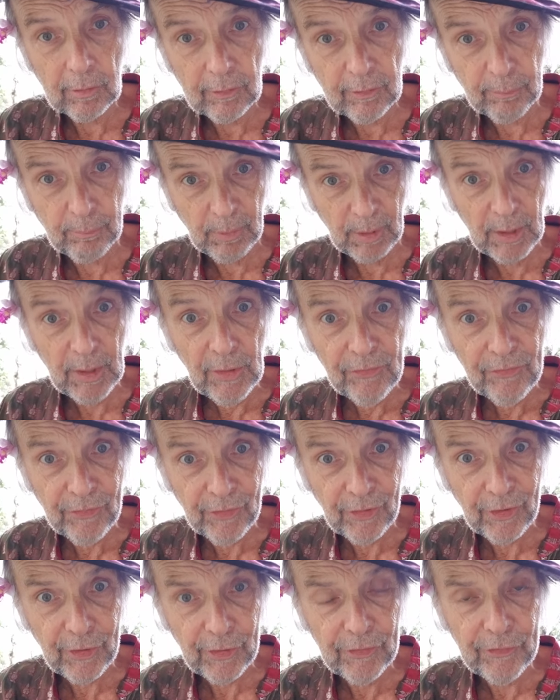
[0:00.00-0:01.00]

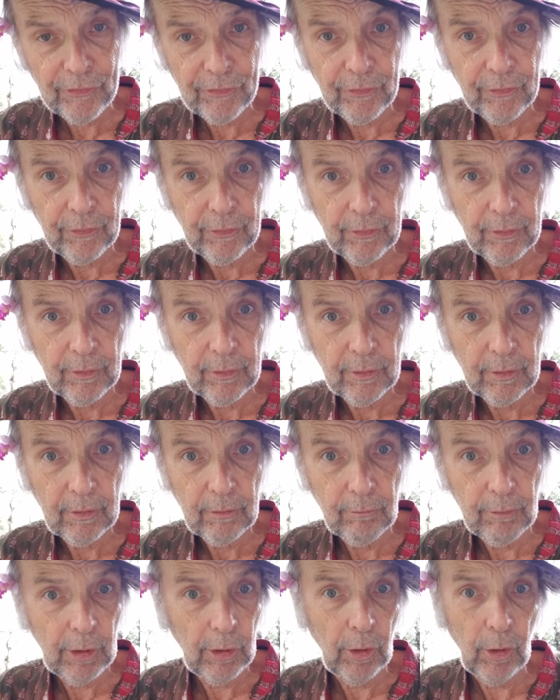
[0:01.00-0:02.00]
species.
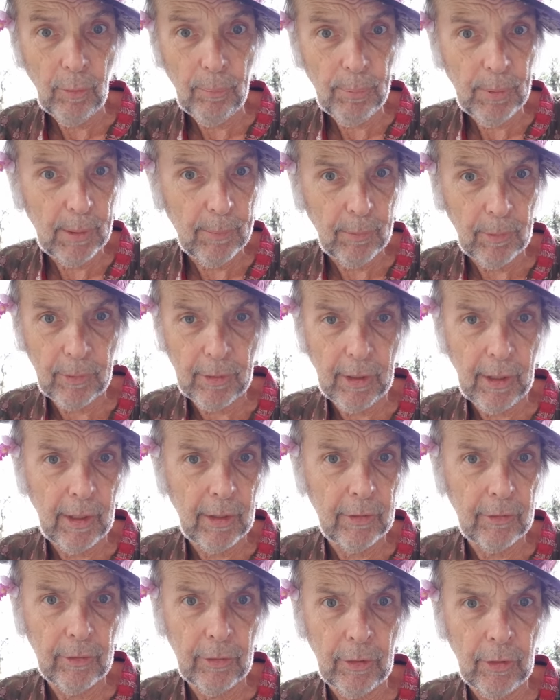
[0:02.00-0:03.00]
We old people
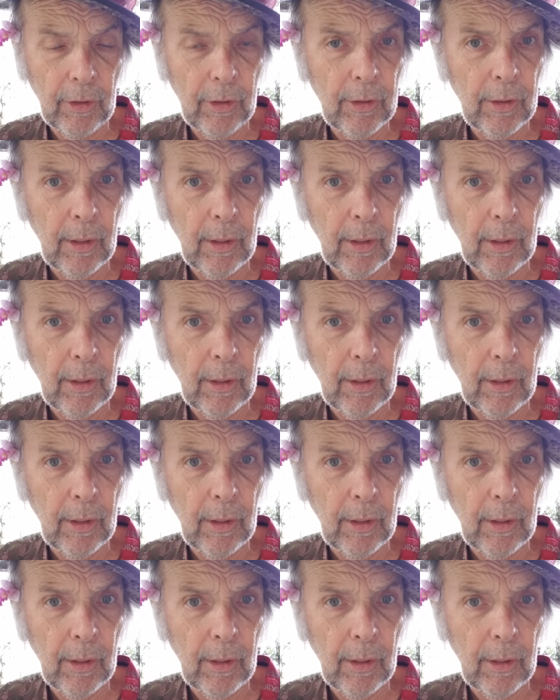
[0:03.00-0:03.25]
can't do it.